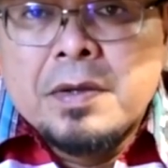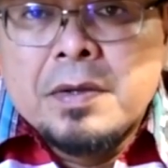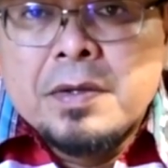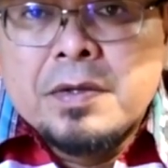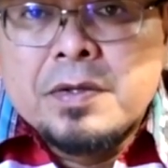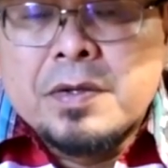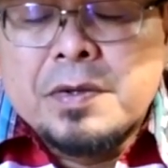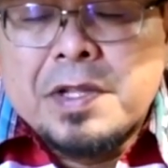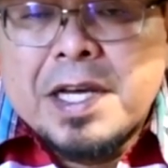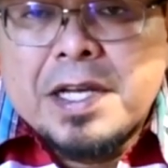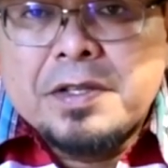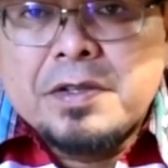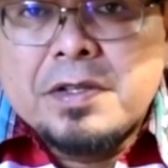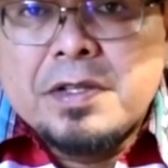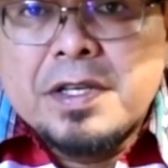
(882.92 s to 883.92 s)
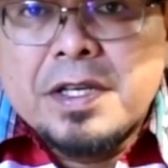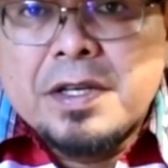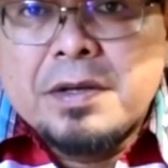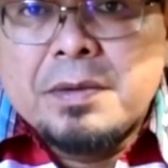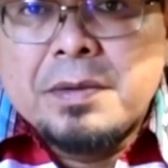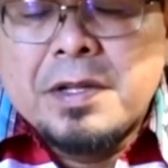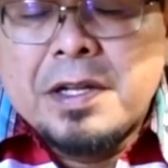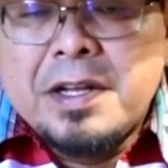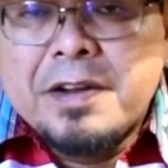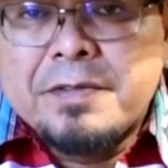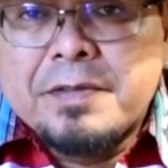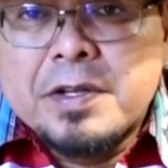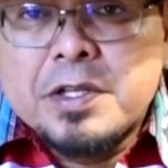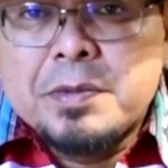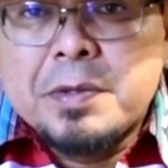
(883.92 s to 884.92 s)
So that's the
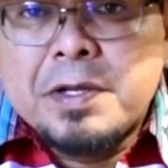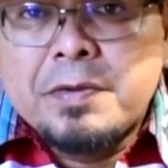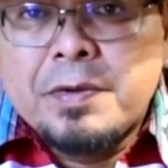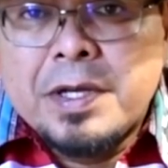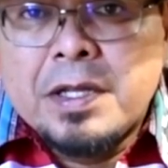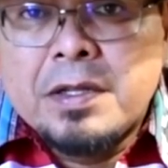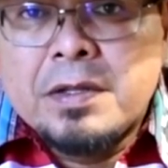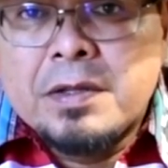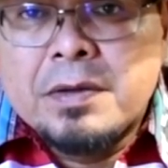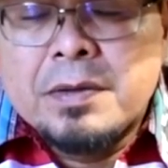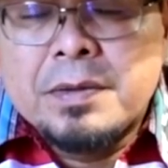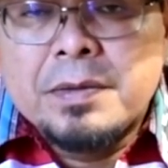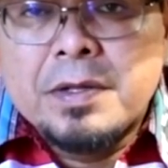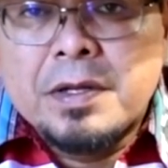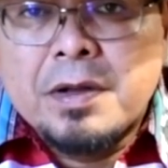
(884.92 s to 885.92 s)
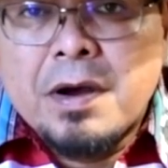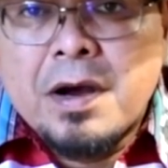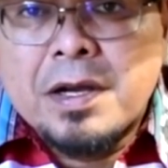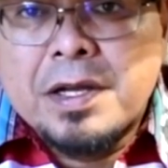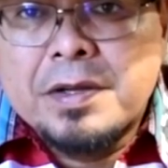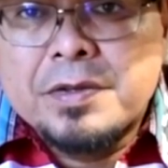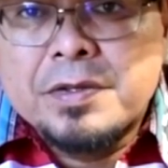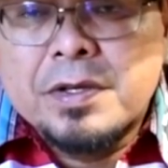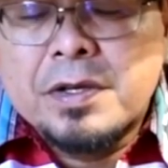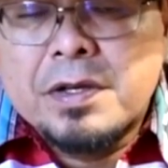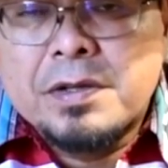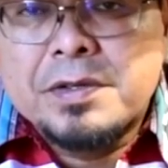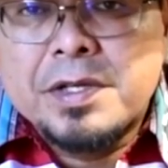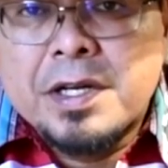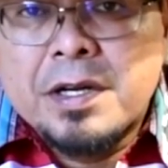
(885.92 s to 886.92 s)
difference between the talking
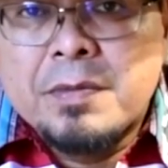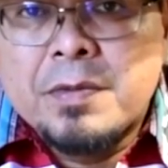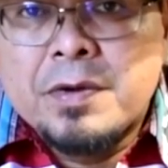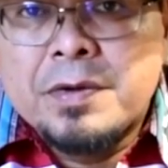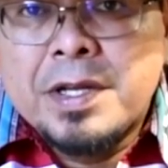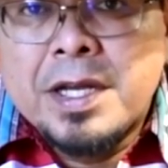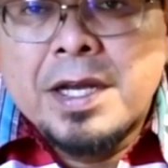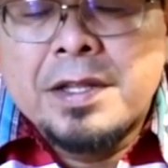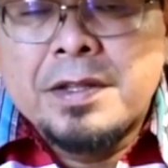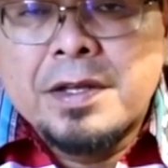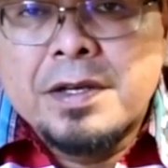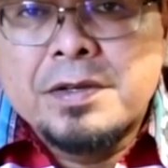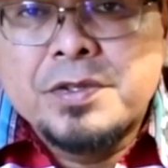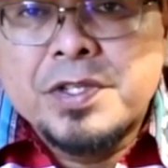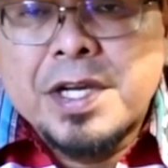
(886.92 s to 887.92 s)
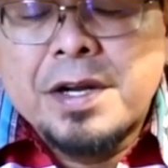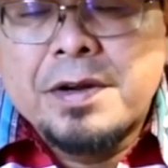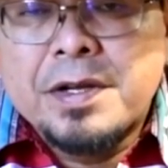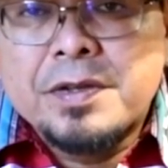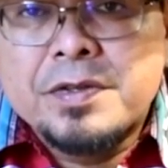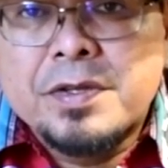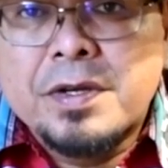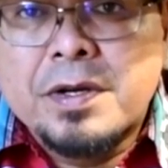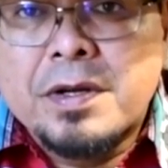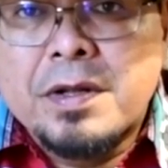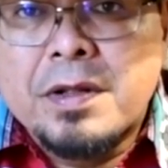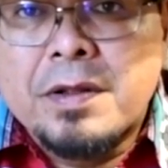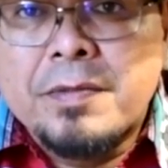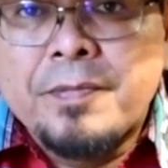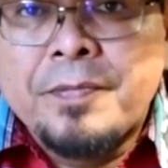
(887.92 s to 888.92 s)
circle ceremony and the sharing
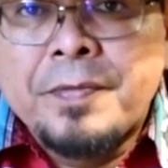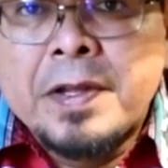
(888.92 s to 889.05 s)
circle